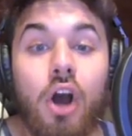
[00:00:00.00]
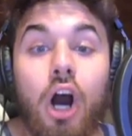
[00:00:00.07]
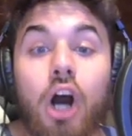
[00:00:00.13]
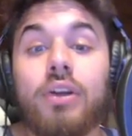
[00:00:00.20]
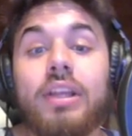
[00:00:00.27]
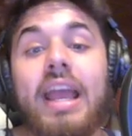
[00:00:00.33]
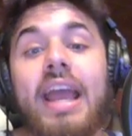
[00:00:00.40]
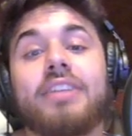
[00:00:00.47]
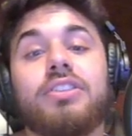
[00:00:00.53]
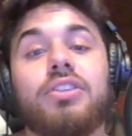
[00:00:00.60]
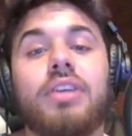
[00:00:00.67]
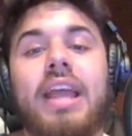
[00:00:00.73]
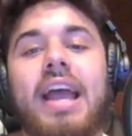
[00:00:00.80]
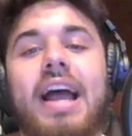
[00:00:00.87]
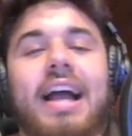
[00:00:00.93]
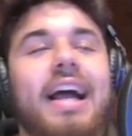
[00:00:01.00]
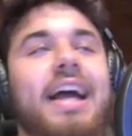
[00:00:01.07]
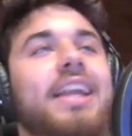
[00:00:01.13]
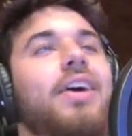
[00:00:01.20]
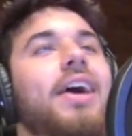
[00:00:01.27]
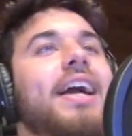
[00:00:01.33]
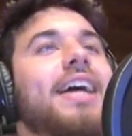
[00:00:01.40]
Oh yeah, dude. Yeah,
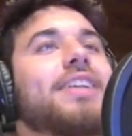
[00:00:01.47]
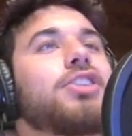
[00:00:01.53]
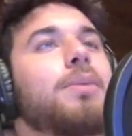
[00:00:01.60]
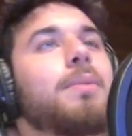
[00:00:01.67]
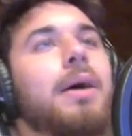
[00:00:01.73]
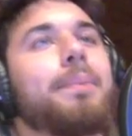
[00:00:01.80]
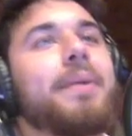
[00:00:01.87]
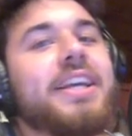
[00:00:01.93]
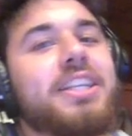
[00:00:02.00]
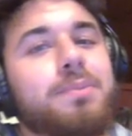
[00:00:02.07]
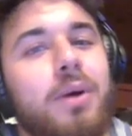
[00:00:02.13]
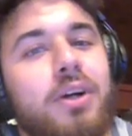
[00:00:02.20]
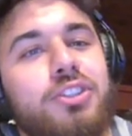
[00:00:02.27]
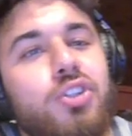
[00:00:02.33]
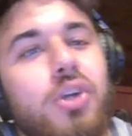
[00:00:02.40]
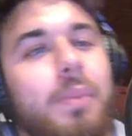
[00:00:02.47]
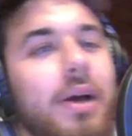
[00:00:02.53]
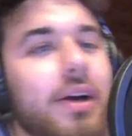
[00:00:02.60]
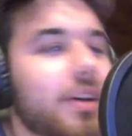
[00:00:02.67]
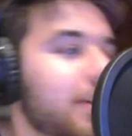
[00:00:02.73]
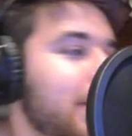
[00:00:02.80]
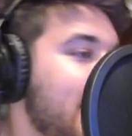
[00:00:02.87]
I know. I gotta talk about baseball too. I'm
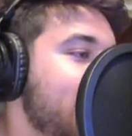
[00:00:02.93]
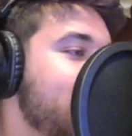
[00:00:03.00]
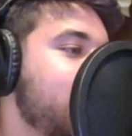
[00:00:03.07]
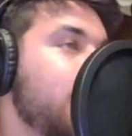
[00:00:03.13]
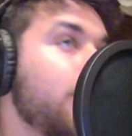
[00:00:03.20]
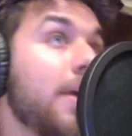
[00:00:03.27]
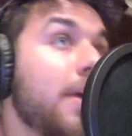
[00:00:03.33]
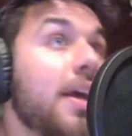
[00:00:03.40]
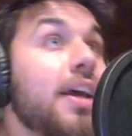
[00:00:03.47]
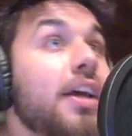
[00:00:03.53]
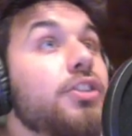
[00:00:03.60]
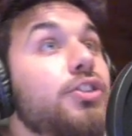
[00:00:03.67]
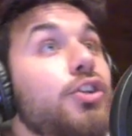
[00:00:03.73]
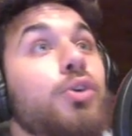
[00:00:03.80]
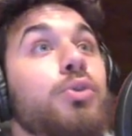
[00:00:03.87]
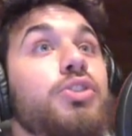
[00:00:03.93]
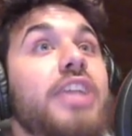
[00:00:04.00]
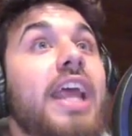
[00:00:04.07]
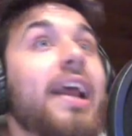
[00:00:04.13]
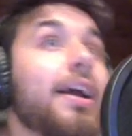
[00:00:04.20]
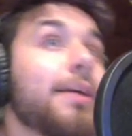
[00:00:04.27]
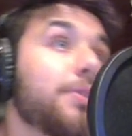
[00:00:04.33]
not gonna lie to you, dude.
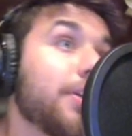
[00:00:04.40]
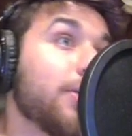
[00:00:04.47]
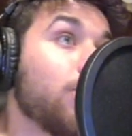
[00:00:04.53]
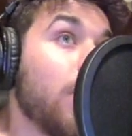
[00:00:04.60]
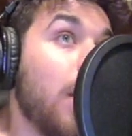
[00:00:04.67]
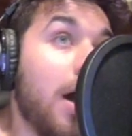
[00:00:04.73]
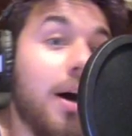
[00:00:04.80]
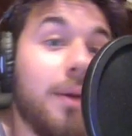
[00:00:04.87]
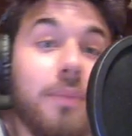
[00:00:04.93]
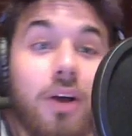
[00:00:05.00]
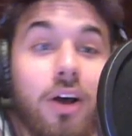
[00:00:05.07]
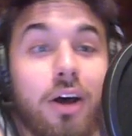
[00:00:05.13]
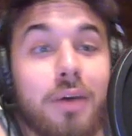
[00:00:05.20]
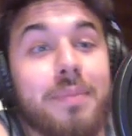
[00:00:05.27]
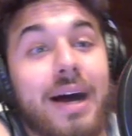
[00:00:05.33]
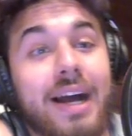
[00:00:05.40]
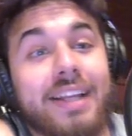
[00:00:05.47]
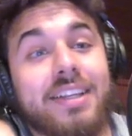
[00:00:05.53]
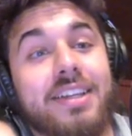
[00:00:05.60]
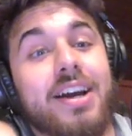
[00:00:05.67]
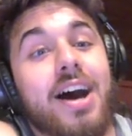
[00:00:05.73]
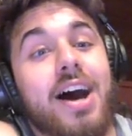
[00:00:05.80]
Jacob DeGrom. Oh
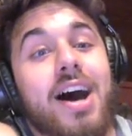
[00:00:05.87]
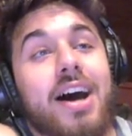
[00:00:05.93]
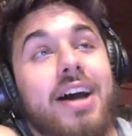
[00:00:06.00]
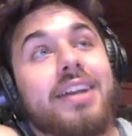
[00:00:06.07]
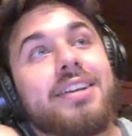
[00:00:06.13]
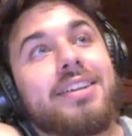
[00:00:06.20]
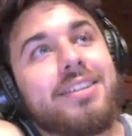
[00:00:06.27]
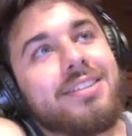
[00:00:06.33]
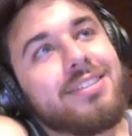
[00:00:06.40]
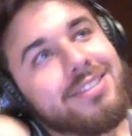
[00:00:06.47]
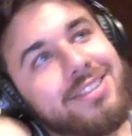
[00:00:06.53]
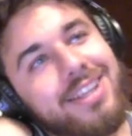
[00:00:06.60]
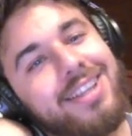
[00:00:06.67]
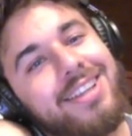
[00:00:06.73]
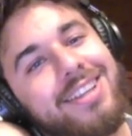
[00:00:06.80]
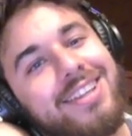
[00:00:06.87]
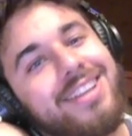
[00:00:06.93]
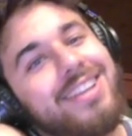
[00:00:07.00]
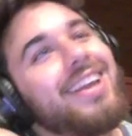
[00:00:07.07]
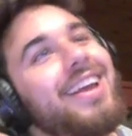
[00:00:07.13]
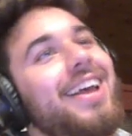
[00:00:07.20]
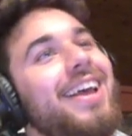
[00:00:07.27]
my God.
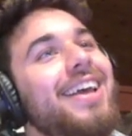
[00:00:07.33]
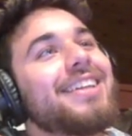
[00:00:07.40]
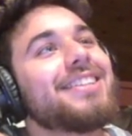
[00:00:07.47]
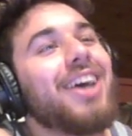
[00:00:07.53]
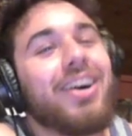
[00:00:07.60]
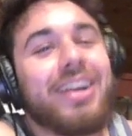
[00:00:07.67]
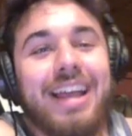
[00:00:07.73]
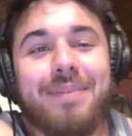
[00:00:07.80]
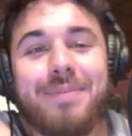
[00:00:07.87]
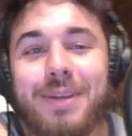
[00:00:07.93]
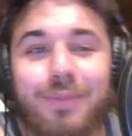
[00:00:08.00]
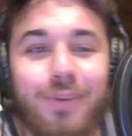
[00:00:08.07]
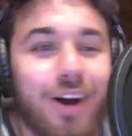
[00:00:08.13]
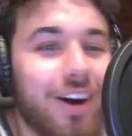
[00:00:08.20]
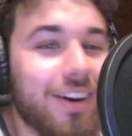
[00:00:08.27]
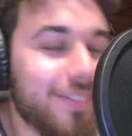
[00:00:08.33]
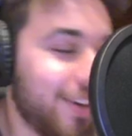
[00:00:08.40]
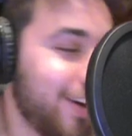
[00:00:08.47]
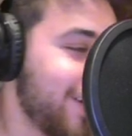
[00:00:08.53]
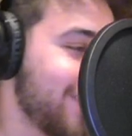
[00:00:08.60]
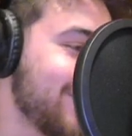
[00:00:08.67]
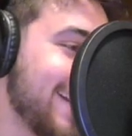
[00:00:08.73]
Don't get me wrong.
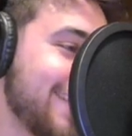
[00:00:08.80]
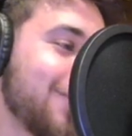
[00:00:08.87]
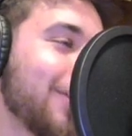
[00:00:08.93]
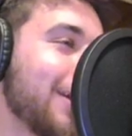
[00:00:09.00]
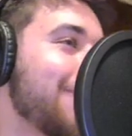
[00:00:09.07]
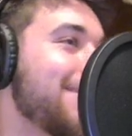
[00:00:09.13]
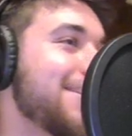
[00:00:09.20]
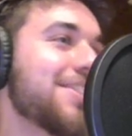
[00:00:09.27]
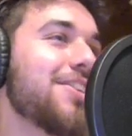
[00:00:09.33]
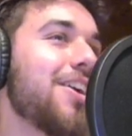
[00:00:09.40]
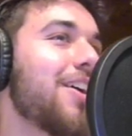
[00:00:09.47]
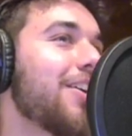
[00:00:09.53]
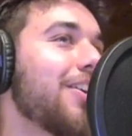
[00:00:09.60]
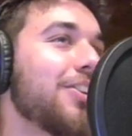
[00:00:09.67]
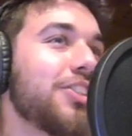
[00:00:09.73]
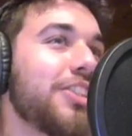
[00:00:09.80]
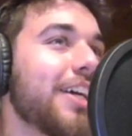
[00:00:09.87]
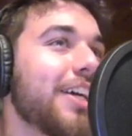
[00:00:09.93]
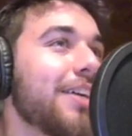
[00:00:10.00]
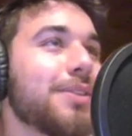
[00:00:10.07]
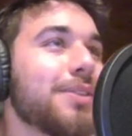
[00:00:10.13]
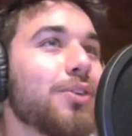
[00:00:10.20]
Oh man, don't get me started on
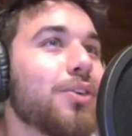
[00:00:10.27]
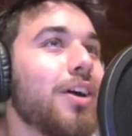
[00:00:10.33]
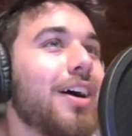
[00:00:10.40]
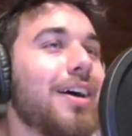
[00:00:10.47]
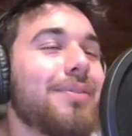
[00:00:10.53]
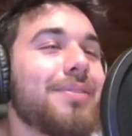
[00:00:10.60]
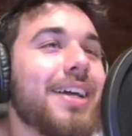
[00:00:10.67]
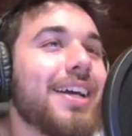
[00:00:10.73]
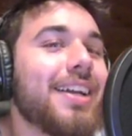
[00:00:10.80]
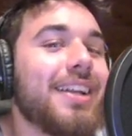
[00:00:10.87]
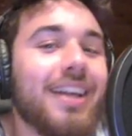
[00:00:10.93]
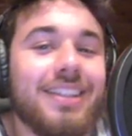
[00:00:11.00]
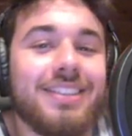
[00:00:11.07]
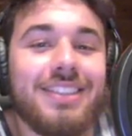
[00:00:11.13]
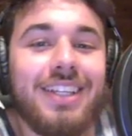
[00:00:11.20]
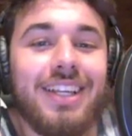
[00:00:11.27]
Jacob DeGrom, man.